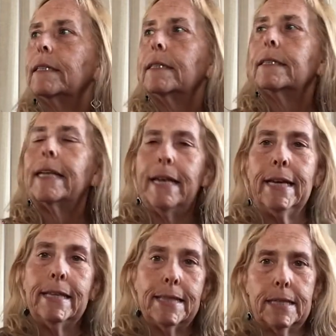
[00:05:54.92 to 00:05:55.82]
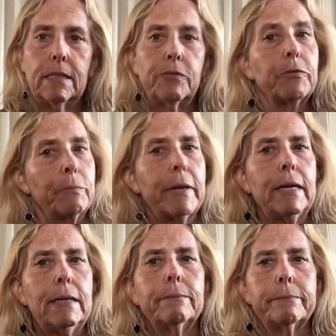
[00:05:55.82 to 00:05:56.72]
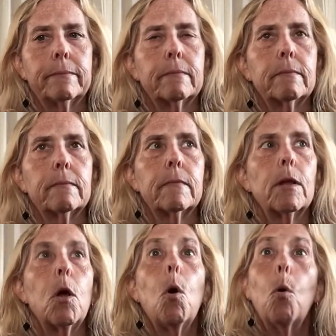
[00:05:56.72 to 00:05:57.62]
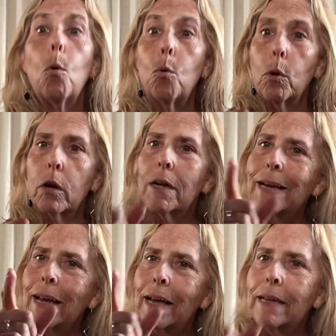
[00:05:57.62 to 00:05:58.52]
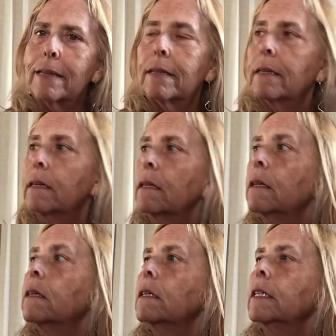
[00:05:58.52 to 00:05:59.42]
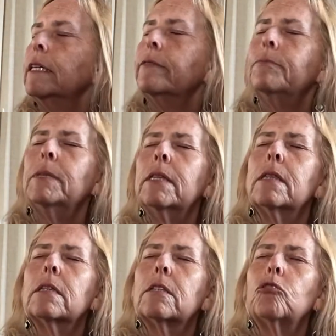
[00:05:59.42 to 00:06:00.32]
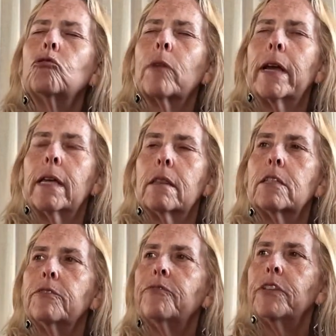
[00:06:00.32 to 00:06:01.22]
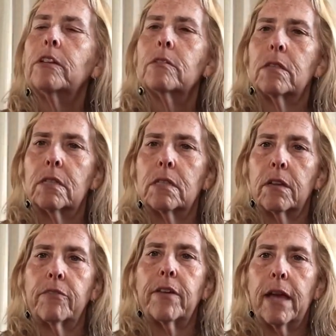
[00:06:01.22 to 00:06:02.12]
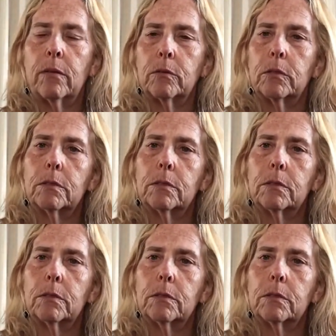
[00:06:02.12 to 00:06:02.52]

take this from me. Or God, give me the strength to figure this stuff out.